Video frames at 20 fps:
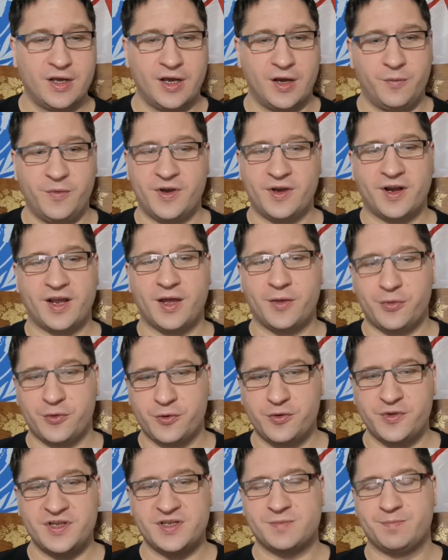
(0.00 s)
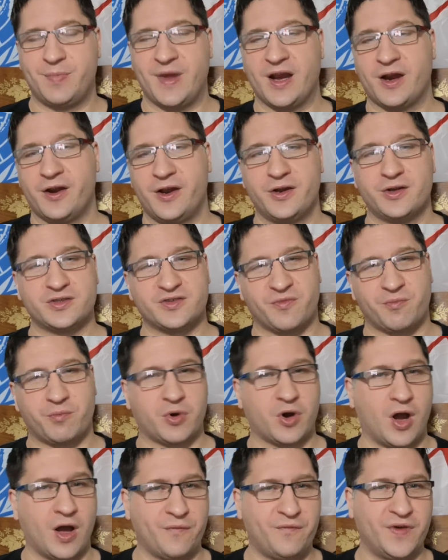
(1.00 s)
and we got to get through these barriers of
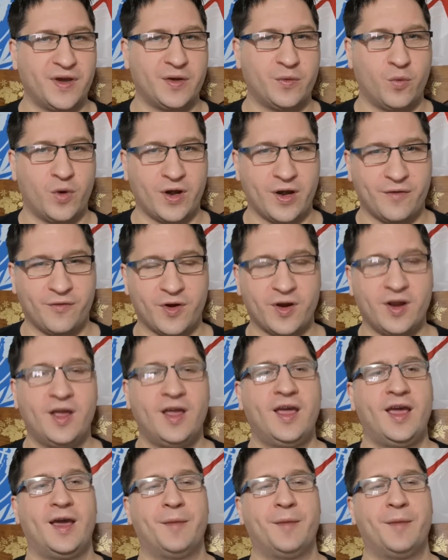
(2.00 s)
profit and whatever